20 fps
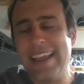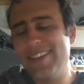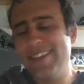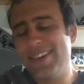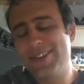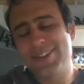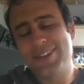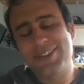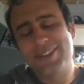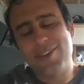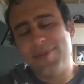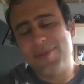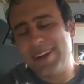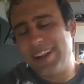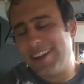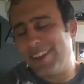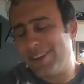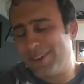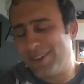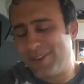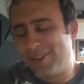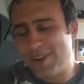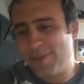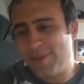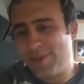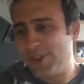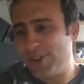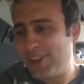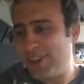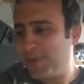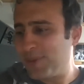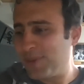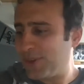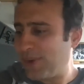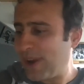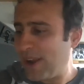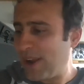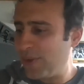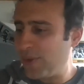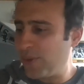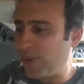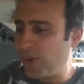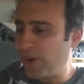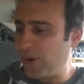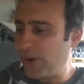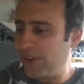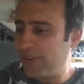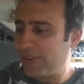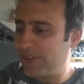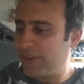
And there's so many other great museums around the world.